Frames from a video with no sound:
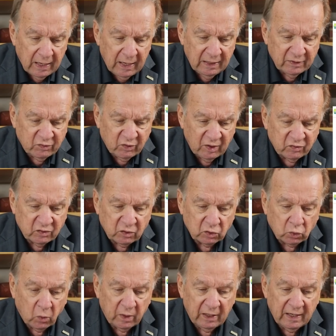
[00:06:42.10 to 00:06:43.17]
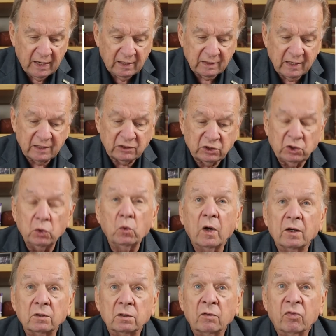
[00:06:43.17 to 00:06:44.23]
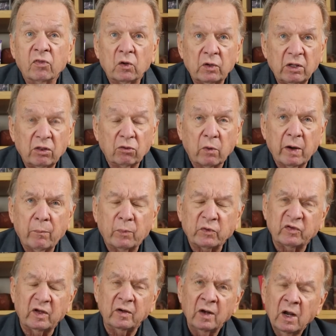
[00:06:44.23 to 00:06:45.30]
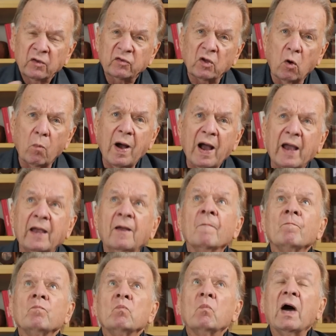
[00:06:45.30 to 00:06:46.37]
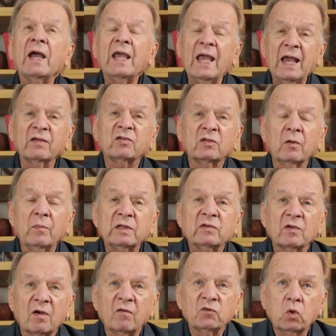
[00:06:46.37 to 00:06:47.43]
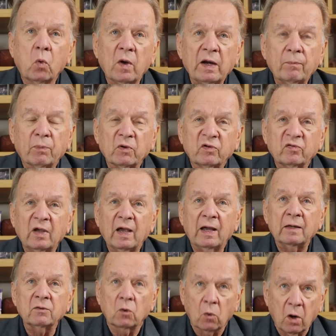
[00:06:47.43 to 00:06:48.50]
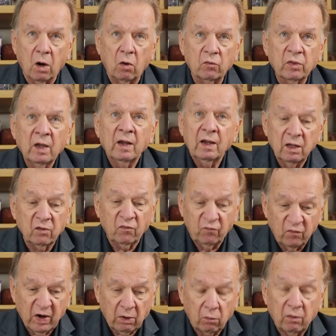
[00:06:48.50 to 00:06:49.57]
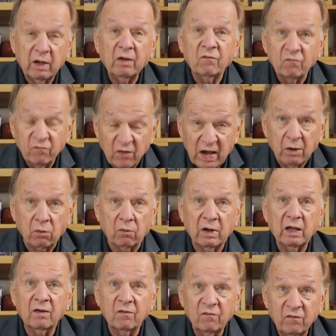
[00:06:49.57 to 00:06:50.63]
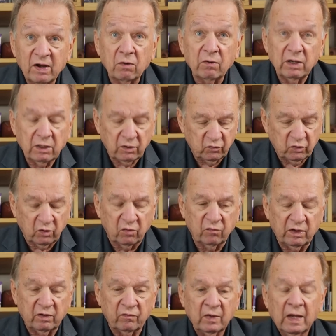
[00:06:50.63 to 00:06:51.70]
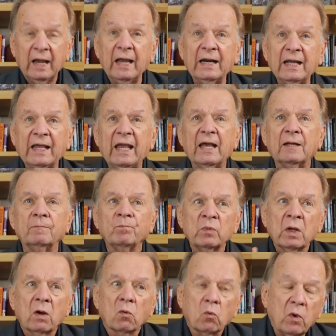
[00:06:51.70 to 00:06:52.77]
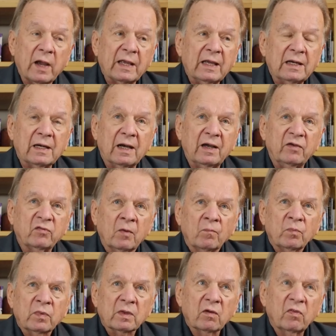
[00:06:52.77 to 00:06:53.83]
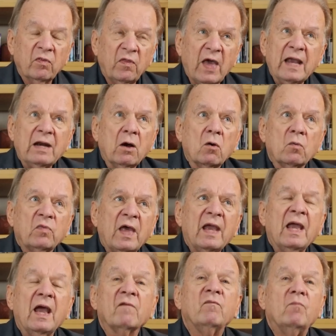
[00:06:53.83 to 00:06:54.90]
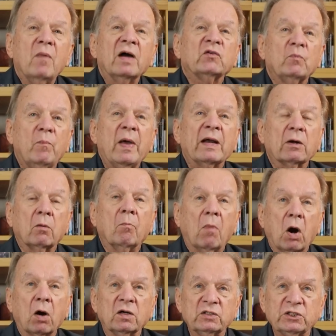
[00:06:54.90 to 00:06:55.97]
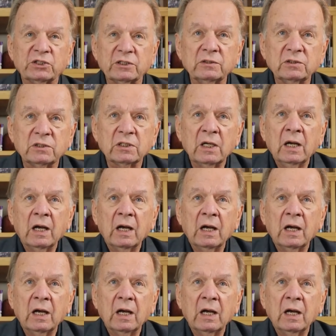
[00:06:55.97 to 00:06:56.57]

8 cents to 28, that's 233%. So my estimates of 20% growth is very, very, very conservative. And again, recognize they have much better margins